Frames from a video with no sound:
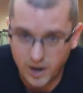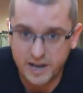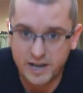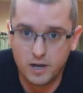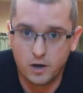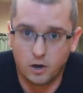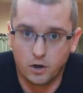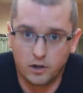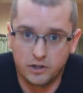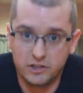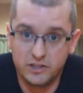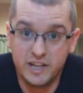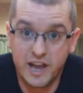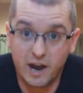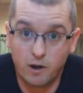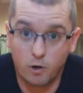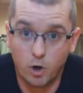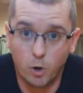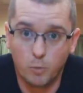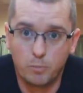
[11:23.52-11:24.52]
here, a
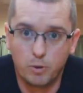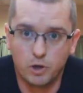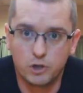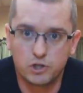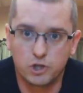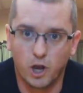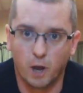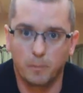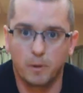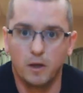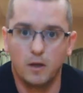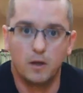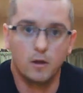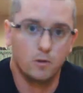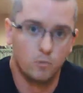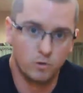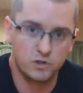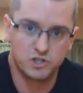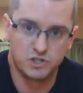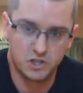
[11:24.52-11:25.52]
narrow push-up,
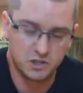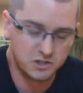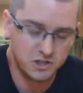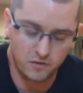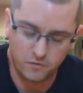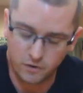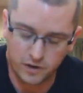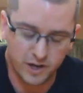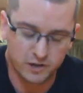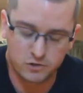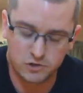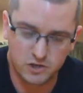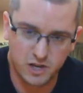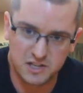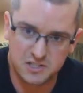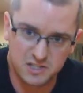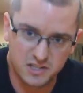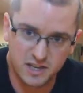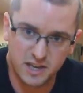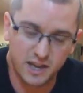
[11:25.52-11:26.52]
which is a different exercise.
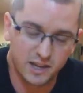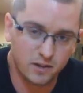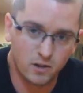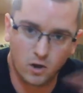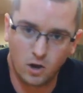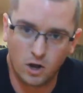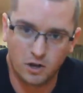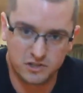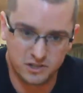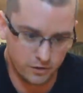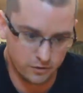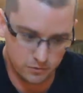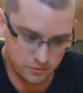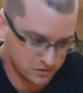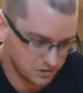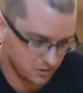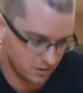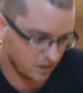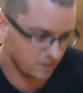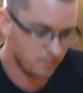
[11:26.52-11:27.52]
Again, altogether
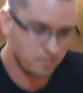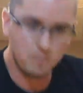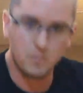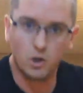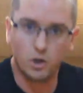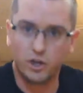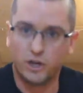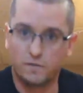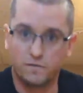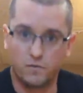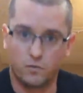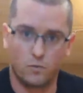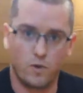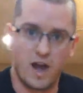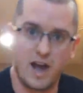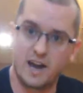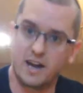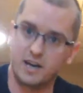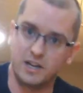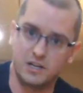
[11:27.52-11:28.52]
there's a million
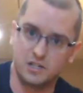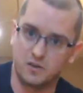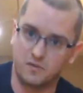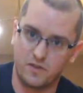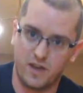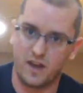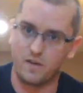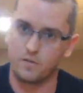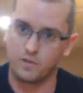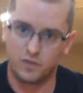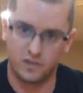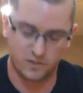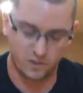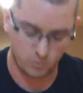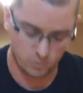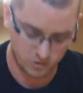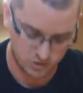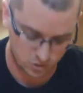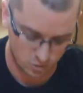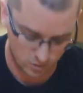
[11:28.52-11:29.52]
varieties of everything that we're
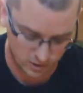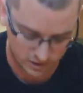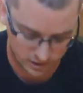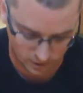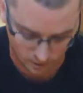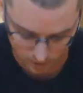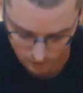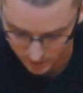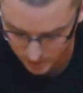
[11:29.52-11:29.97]
doing here.